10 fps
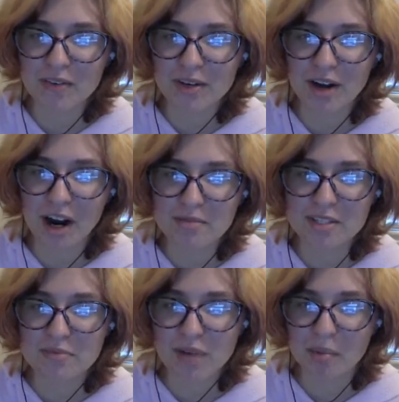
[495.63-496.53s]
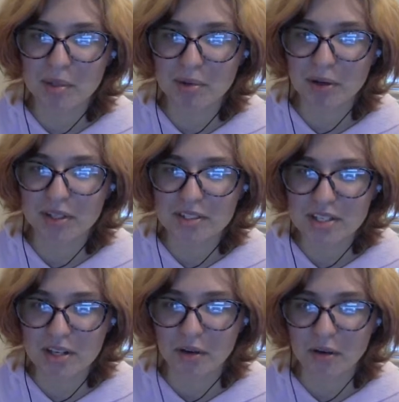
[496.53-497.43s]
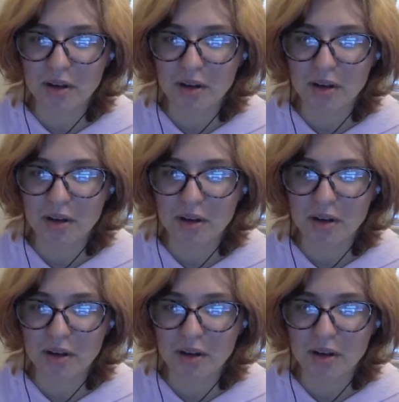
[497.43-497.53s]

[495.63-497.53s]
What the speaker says: your arms is probably broken too.